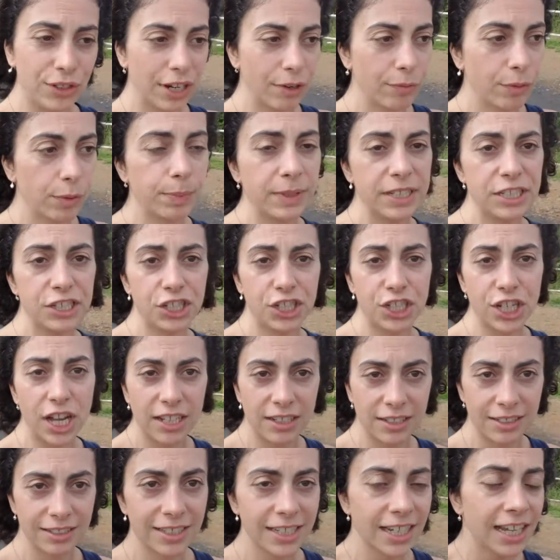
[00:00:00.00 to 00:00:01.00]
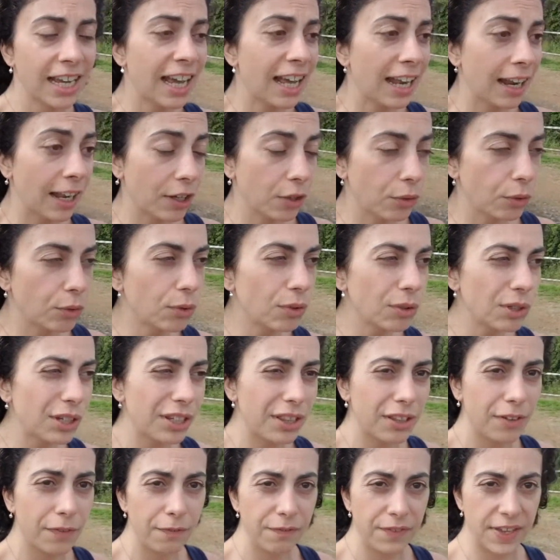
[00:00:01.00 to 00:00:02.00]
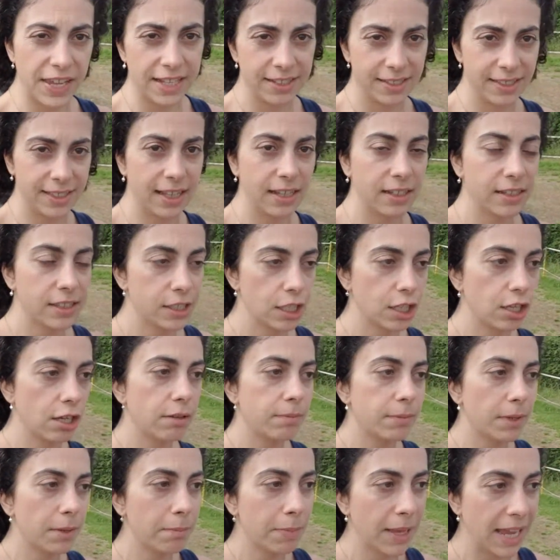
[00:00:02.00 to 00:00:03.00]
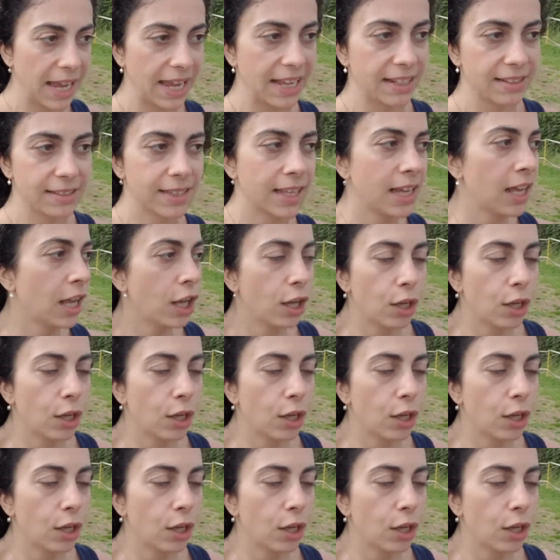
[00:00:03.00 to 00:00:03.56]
I will be shunned, like all of the things that as human beings,